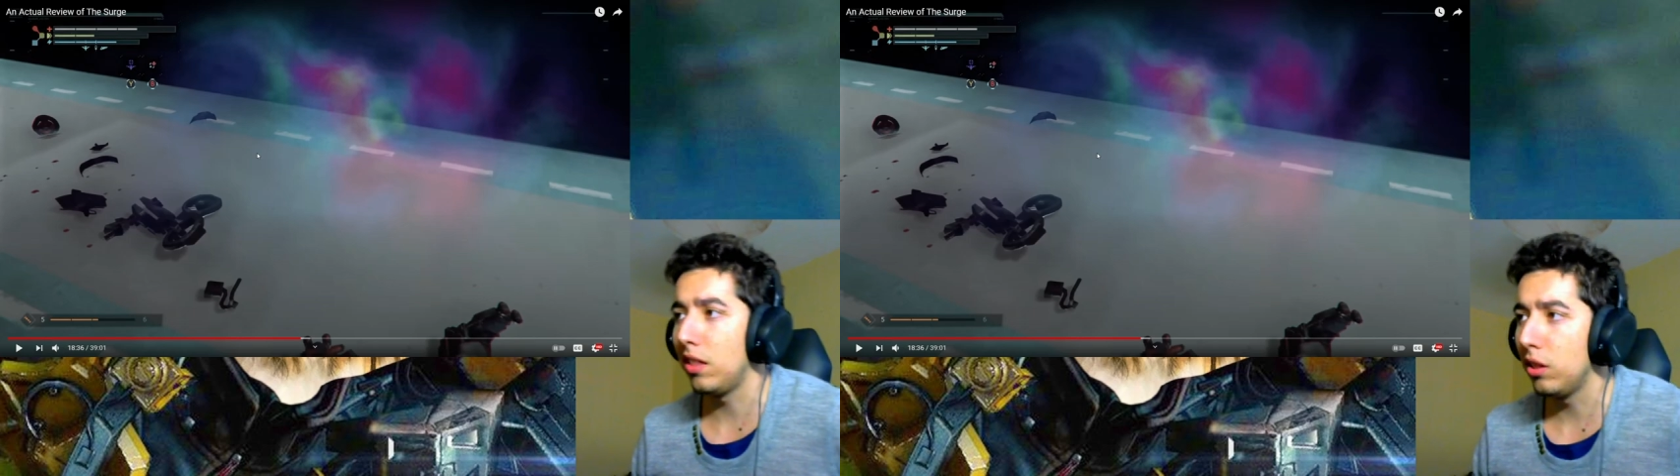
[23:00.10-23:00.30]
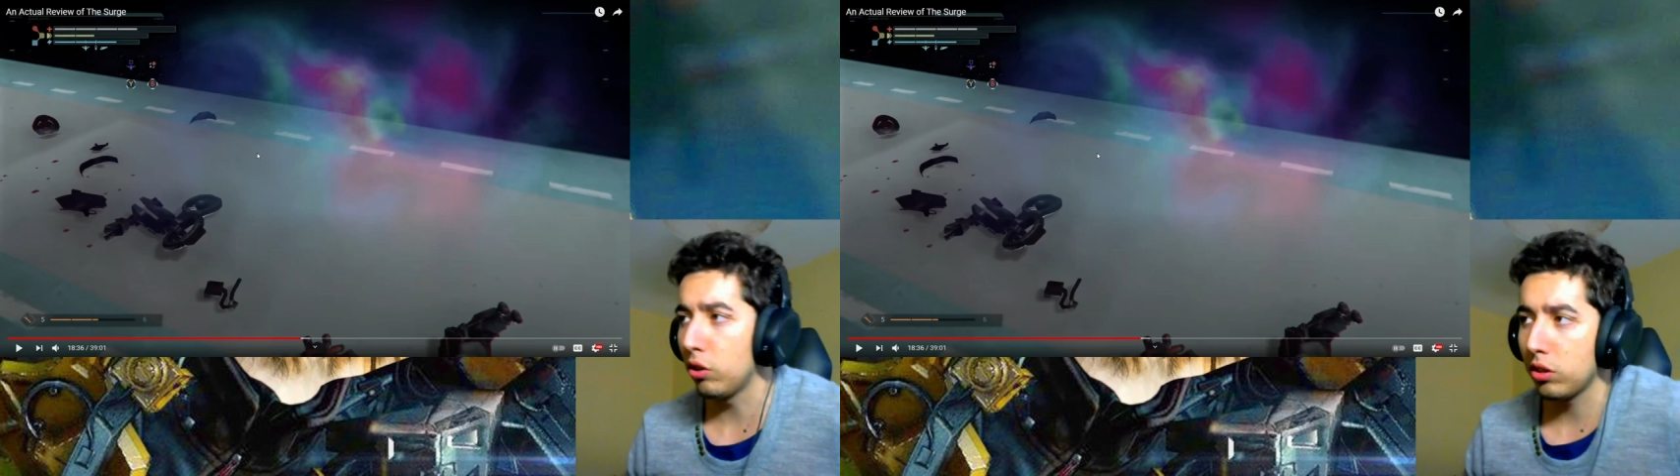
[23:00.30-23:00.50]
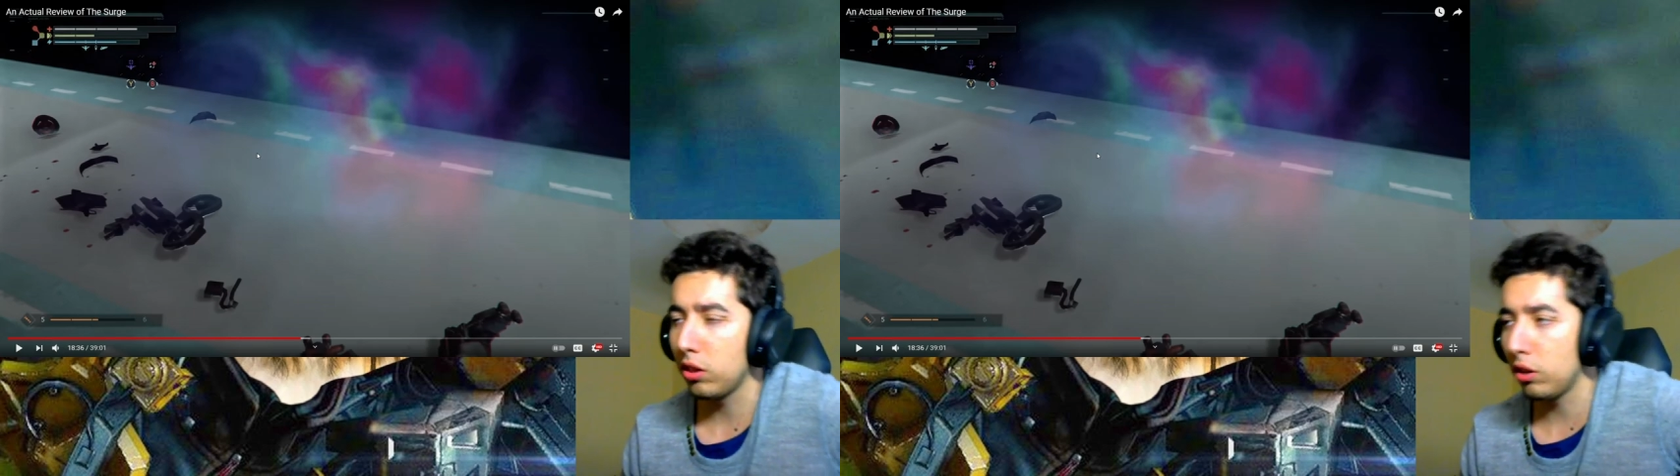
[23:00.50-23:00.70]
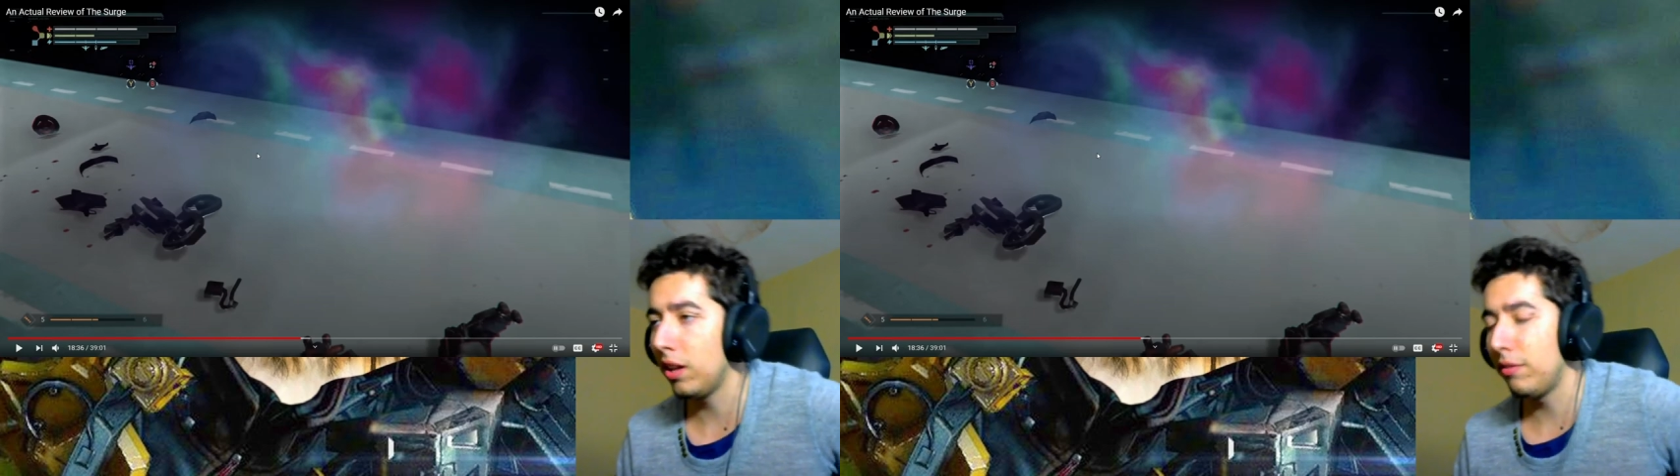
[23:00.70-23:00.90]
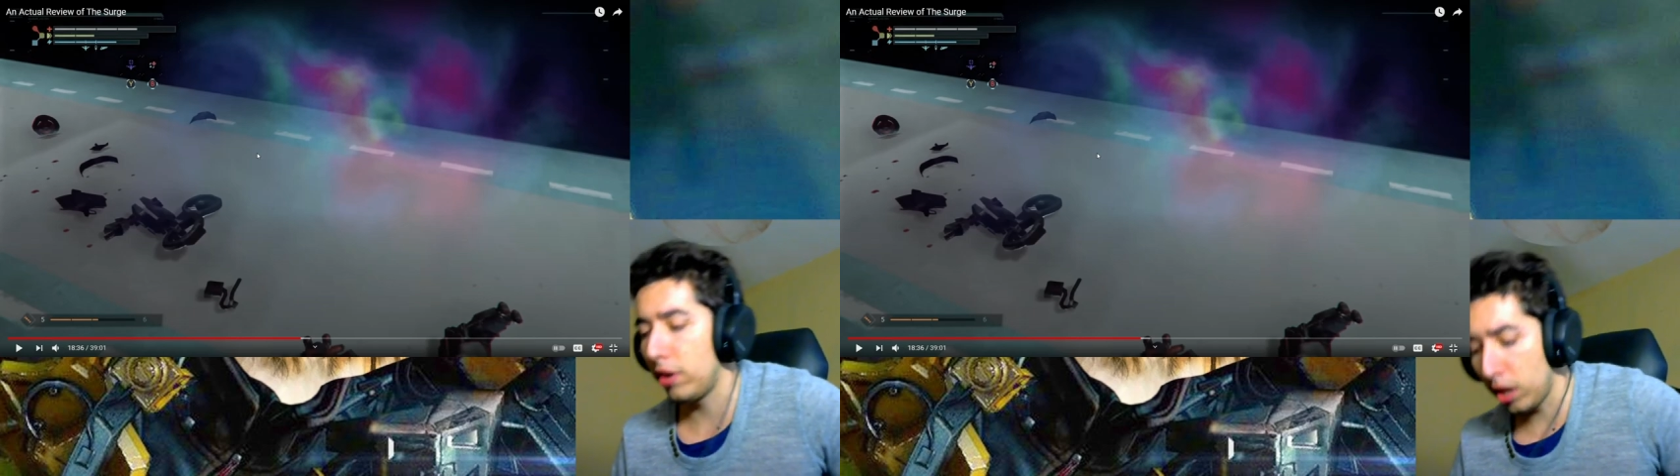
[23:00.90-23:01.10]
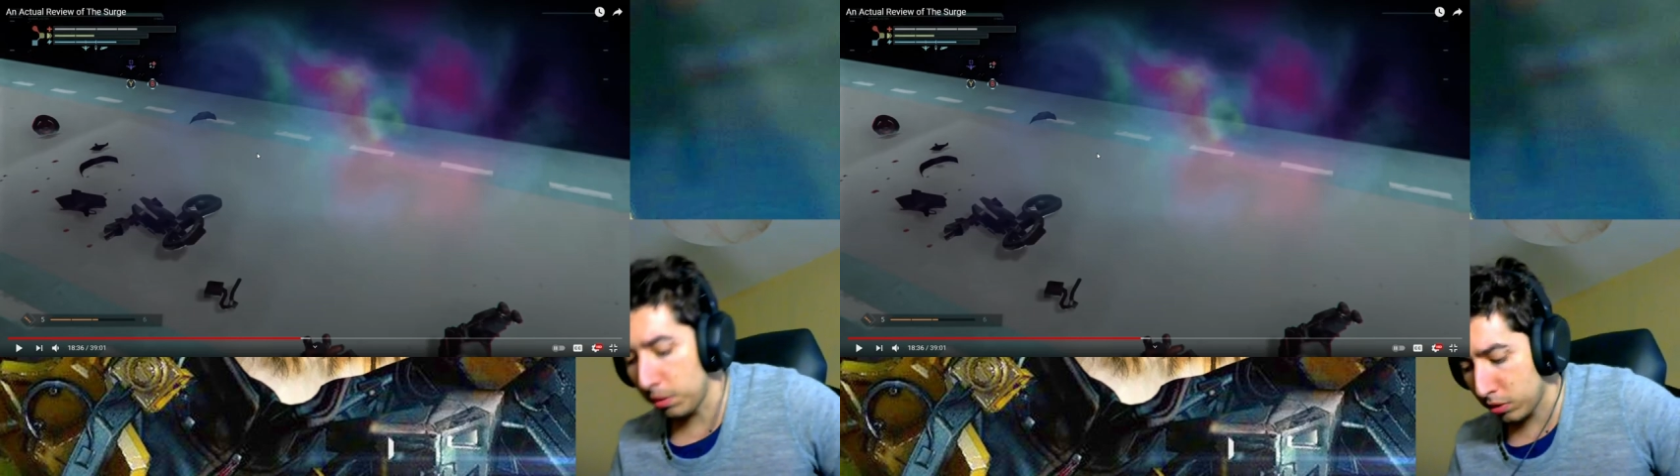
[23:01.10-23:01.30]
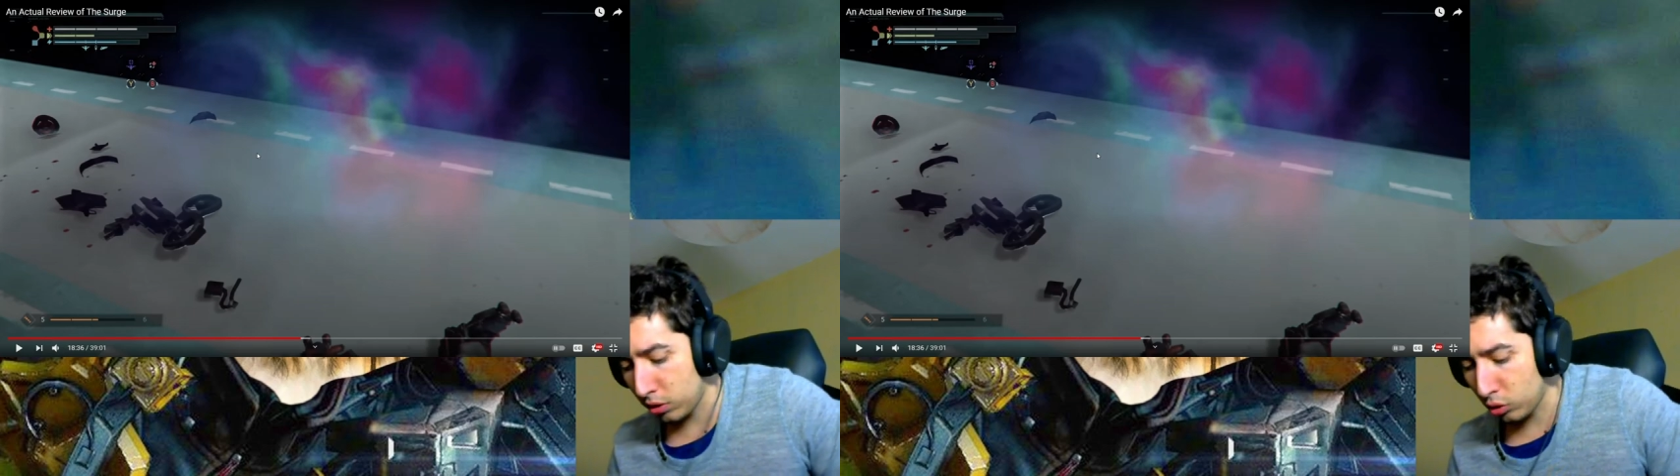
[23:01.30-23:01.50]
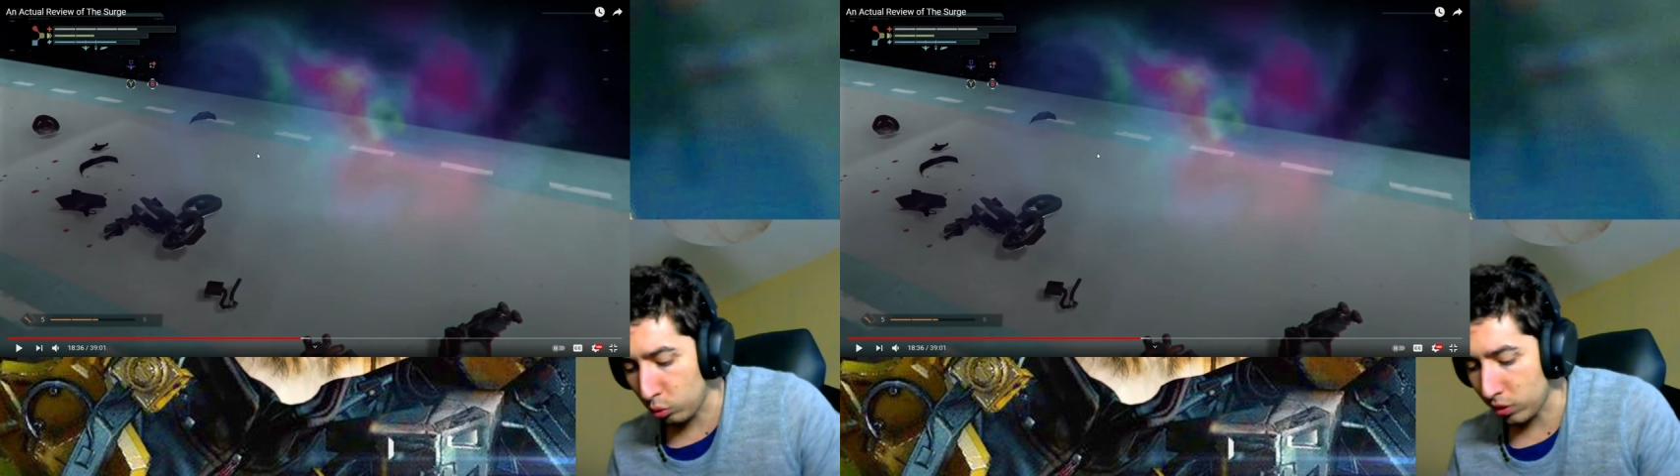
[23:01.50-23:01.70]
they're not not every game is
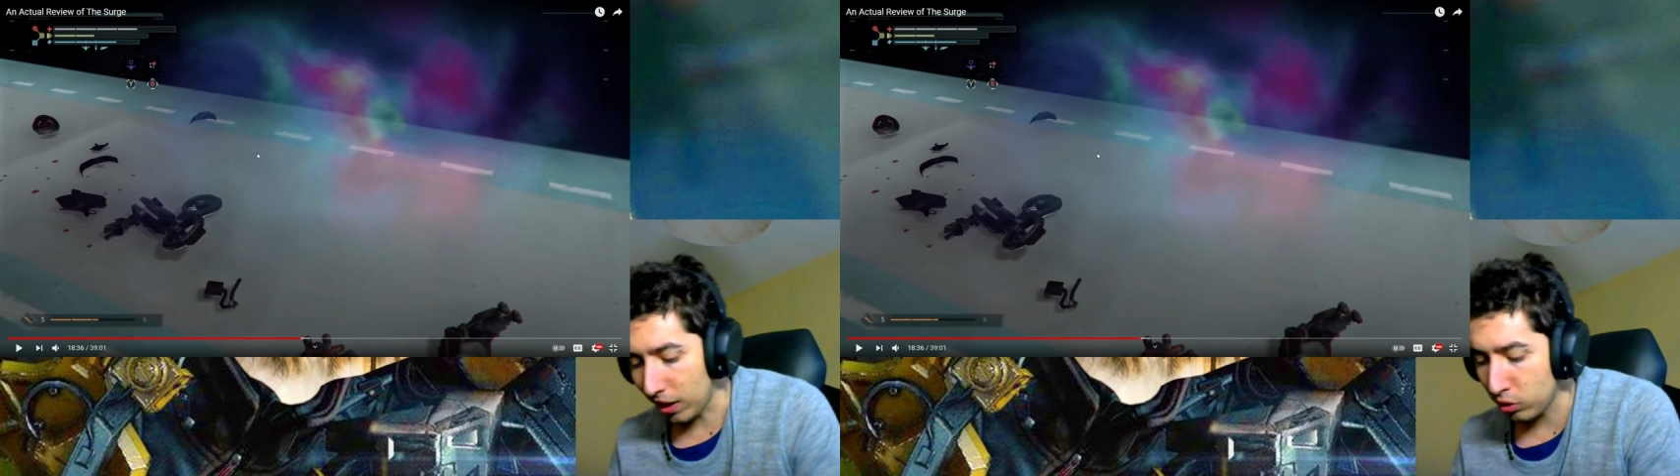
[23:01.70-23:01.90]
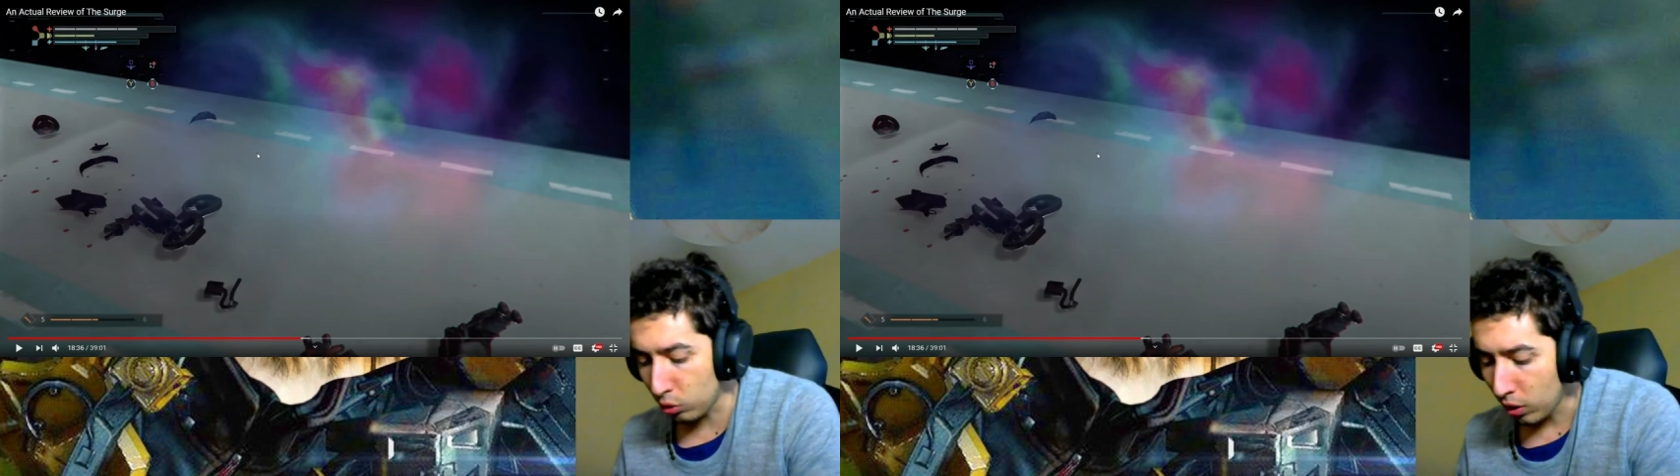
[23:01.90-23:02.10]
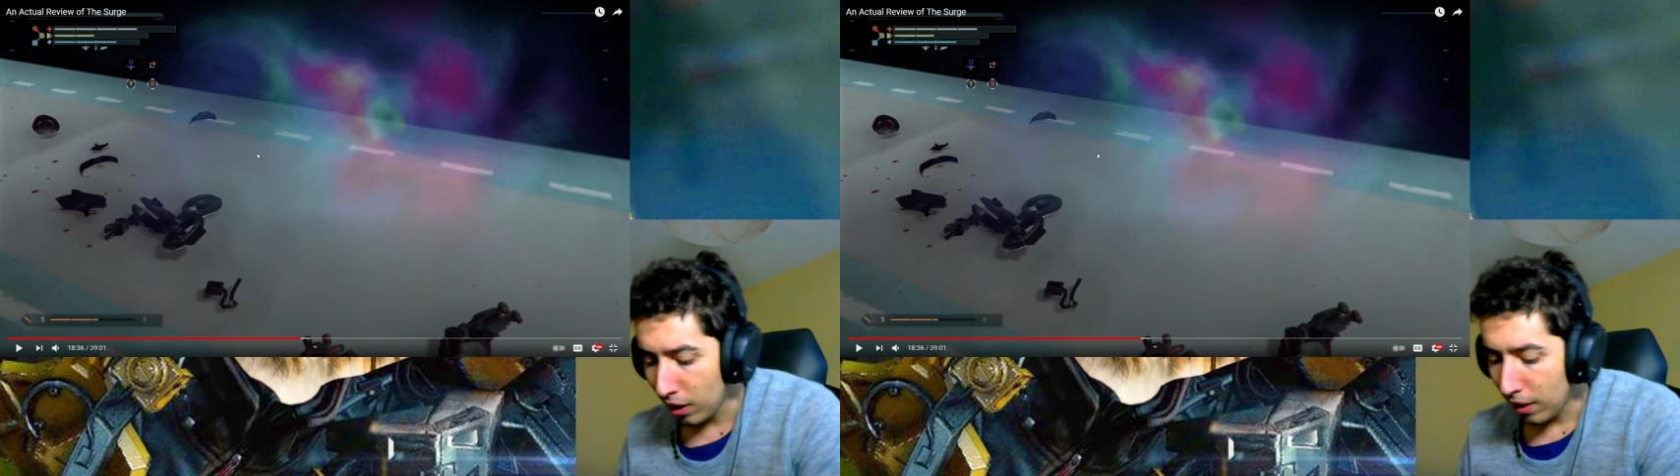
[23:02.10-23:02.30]
souls like so.